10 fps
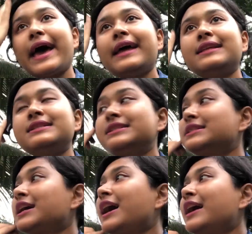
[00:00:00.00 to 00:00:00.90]
and
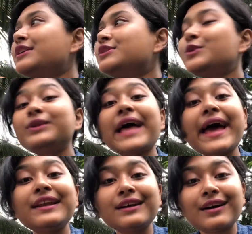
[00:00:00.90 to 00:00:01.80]
so
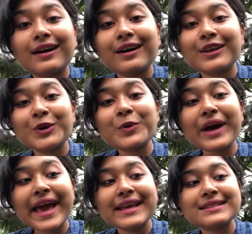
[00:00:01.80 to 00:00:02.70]
that you
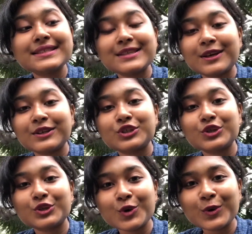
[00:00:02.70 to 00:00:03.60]
guys
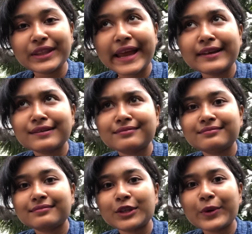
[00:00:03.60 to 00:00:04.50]
should know that
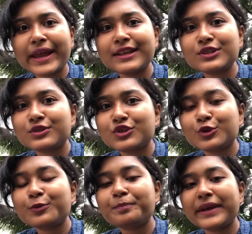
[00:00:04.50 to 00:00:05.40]
you can
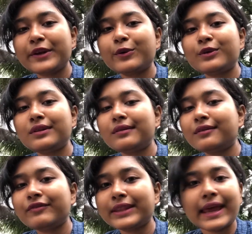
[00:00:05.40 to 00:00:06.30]
shoot B-roll
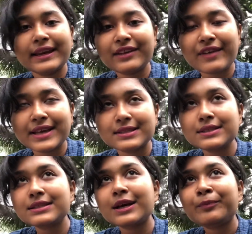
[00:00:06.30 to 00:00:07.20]
with any devices.